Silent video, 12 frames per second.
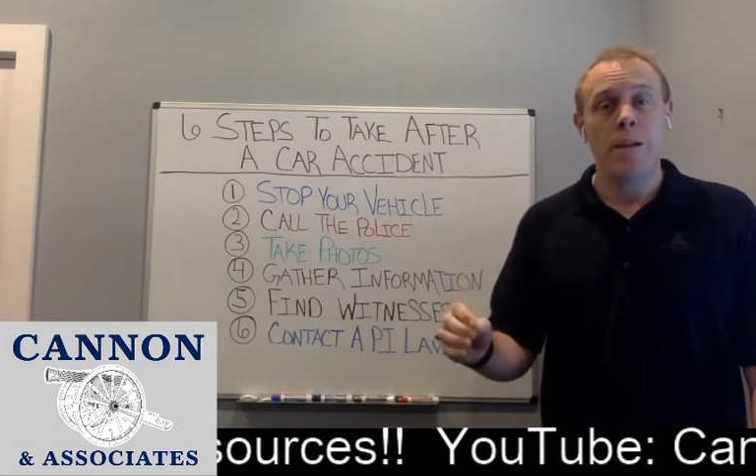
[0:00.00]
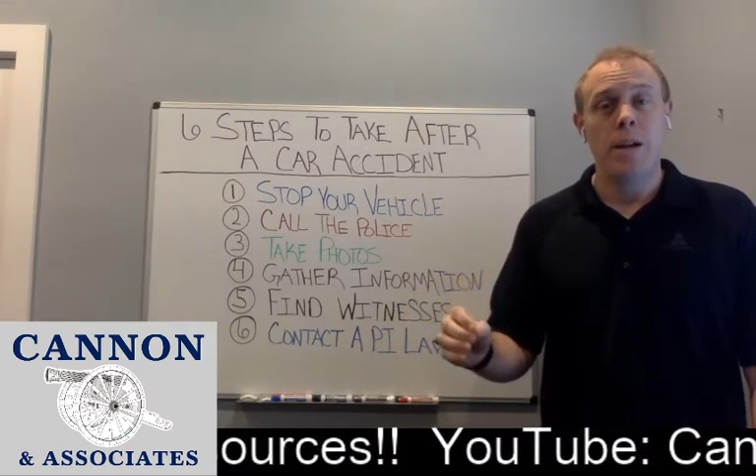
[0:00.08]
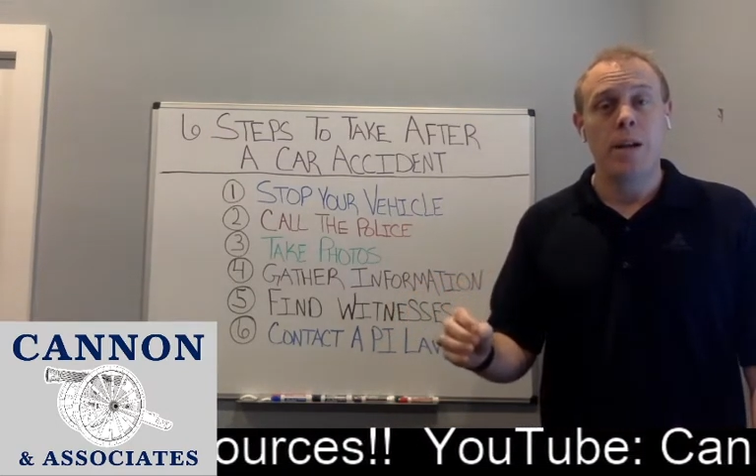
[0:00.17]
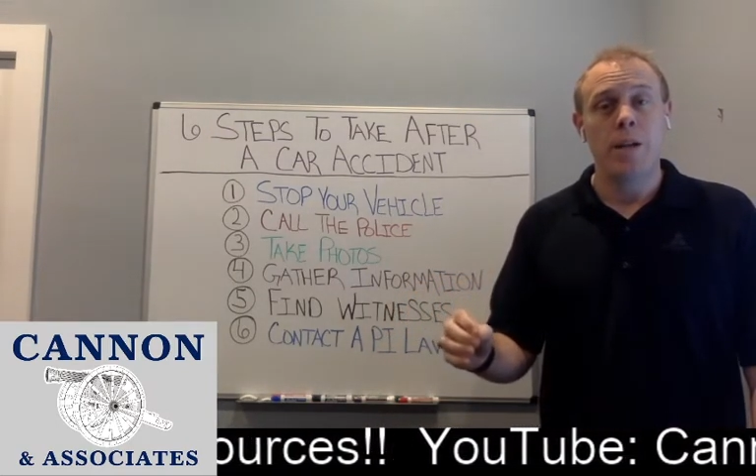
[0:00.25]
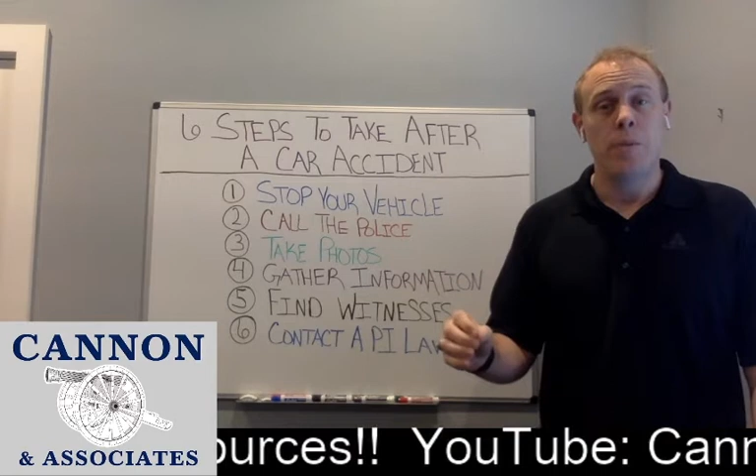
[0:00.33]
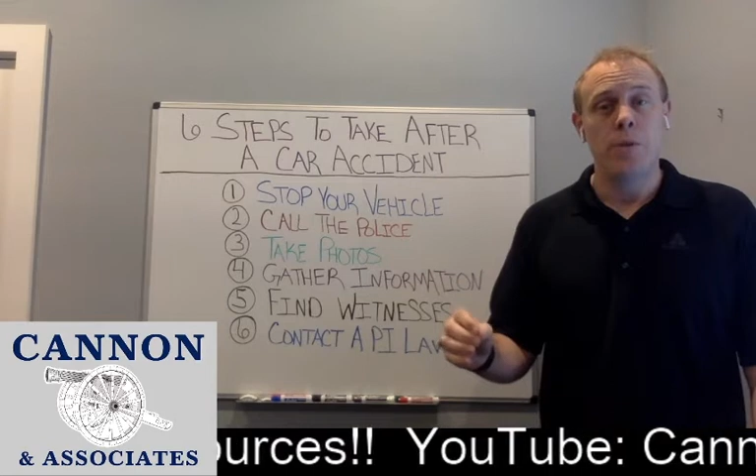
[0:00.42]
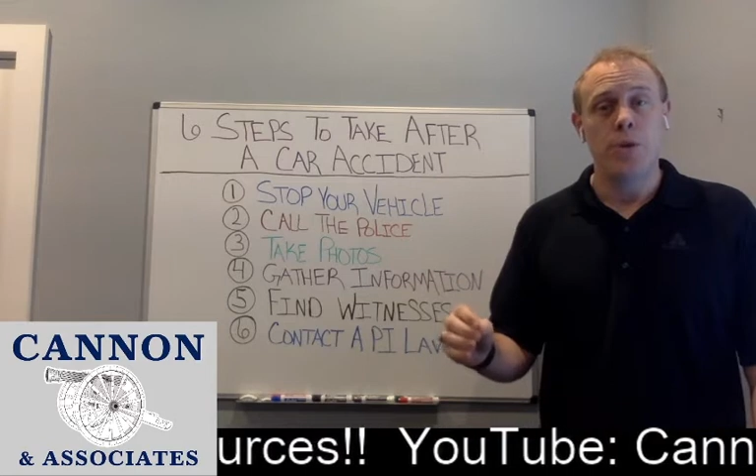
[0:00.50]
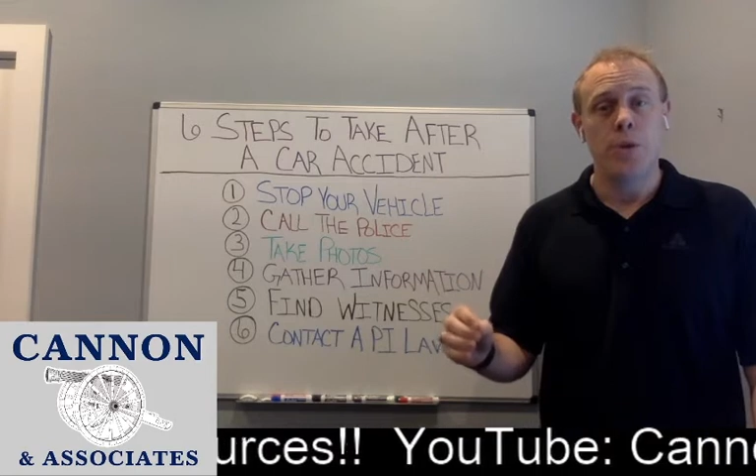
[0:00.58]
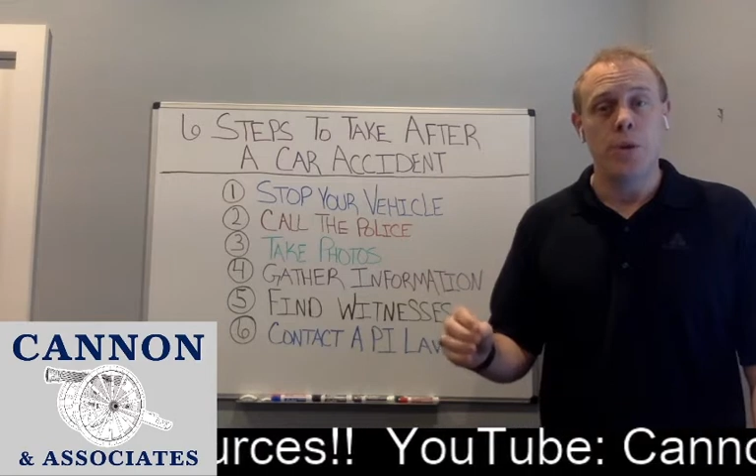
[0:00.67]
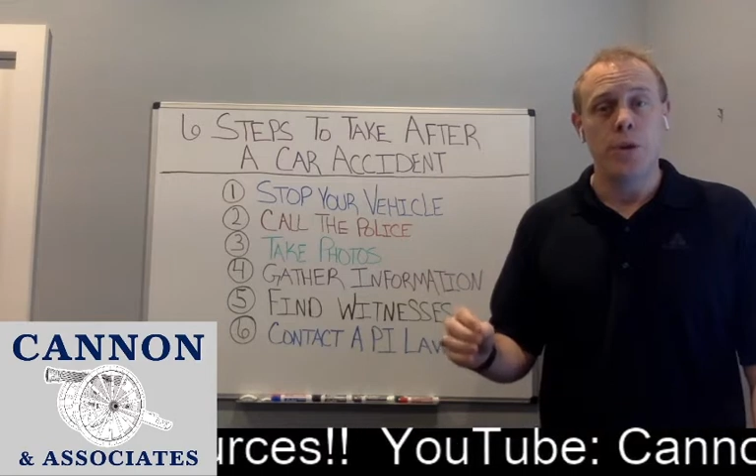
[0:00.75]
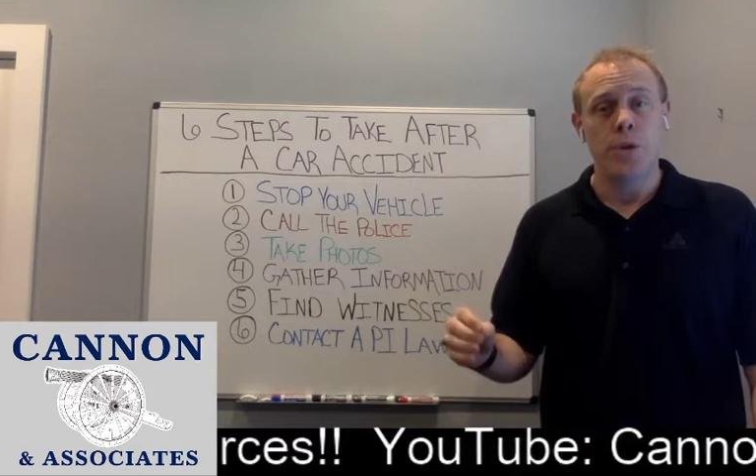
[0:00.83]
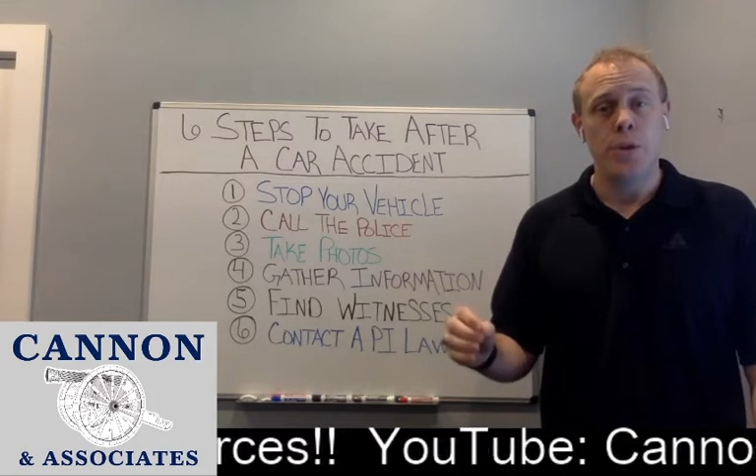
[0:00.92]
document
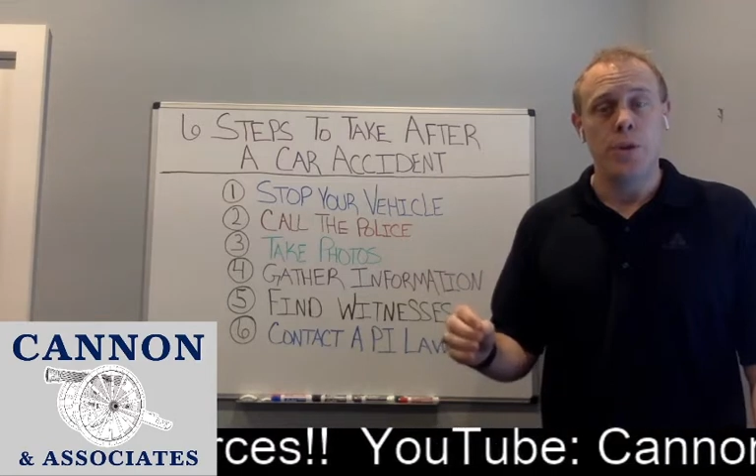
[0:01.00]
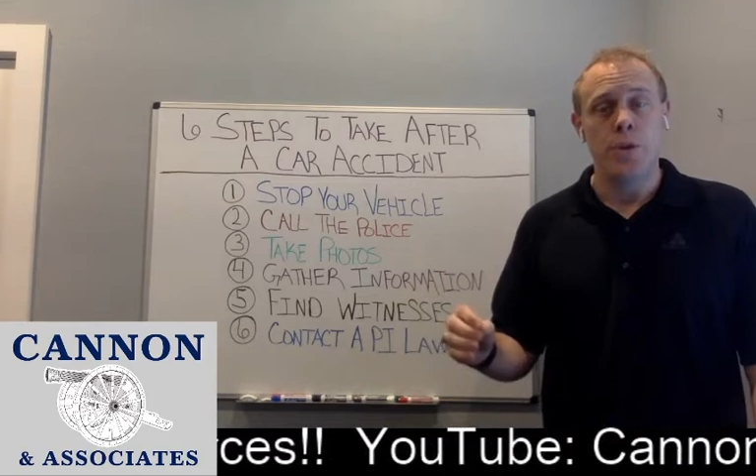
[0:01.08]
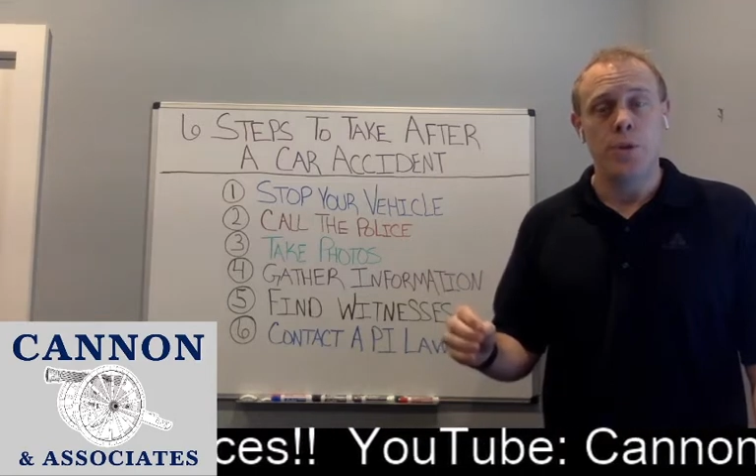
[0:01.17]
your injuries.